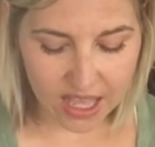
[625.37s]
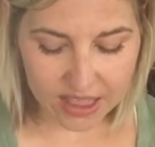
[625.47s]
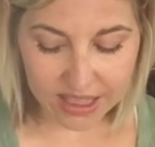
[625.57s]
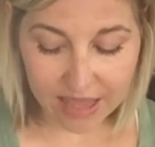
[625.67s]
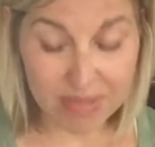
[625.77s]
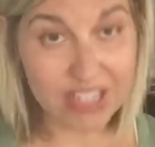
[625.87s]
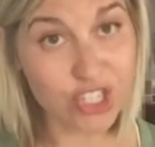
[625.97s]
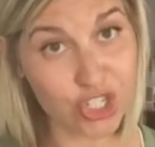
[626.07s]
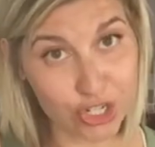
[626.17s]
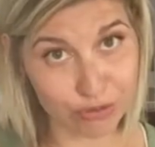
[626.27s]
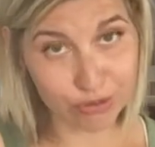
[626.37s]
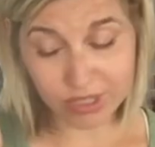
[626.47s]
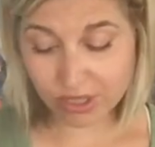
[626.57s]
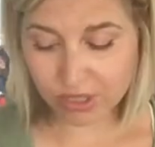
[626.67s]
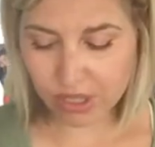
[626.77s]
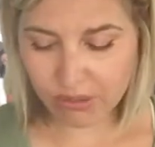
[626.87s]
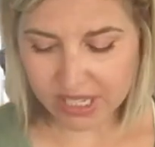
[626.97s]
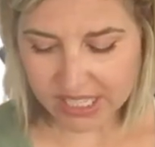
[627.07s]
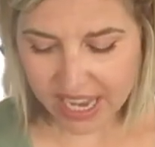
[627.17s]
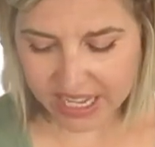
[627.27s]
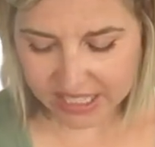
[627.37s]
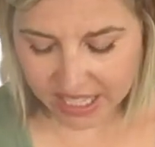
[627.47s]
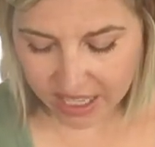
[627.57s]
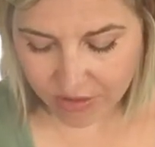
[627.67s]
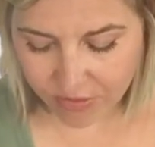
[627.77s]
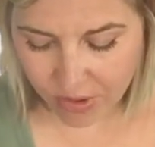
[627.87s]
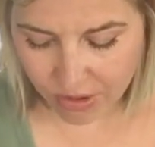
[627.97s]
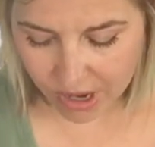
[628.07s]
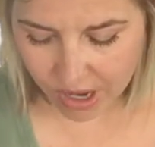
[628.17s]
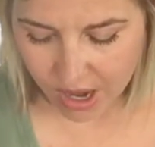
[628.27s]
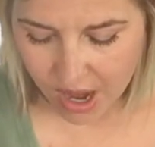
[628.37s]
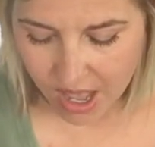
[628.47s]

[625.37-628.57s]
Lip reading: Lemon juice, so it's asking for